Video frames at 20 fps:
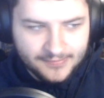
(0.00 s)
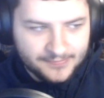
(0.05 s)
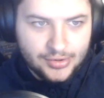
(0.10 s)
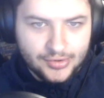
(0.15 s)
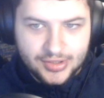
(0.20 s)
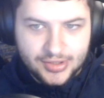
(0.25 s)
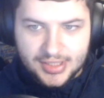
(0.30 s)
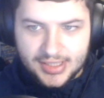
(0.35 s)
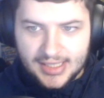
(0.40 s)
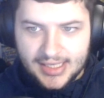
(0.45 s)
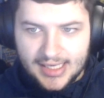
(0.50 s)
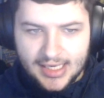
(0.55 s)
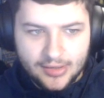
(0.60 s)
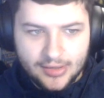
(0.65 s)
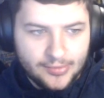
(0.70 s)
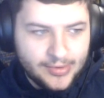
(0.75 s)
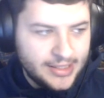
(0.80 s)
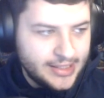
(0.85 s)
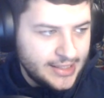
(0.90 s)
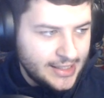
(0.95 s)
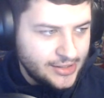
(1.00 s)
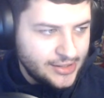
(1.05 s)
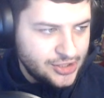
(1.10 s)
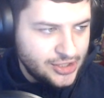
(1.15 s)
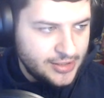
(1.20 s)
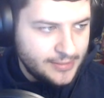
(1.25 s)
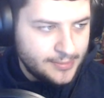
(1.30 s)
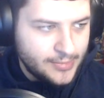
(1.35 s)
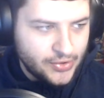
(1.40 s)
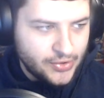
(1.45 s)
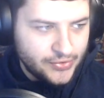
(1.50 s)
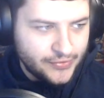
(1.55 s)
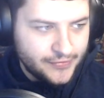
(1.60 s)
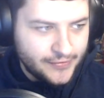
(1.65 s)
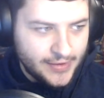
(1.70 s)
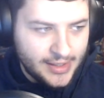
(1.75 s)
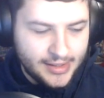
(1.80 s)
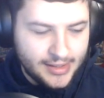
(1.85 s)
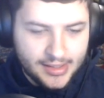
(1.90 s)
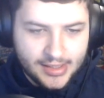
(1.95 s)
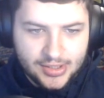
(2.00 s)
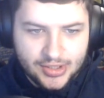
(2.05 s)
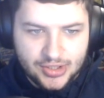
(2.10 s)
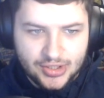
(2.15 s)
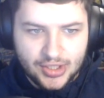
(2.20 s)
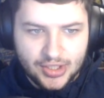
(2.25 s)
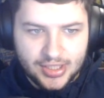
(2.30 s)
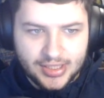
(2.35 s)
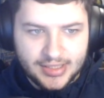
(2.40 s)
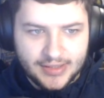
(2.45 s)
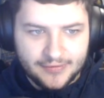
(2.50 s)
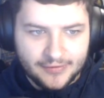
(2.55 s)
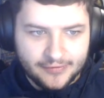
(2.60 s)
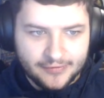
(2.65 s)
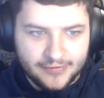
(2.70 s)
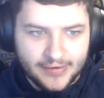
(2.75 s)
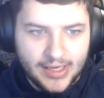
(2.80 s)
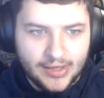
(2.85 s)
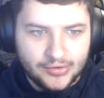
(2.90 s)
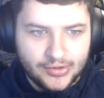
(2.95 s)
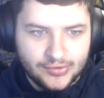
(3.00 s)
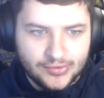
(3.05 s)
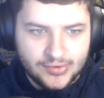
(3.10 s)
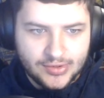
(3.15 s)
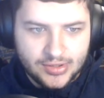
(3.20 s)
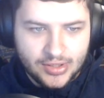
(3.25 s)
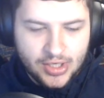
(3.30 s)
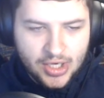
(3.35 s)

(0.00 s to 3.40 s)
and you'll see here we can actually modify certain different values.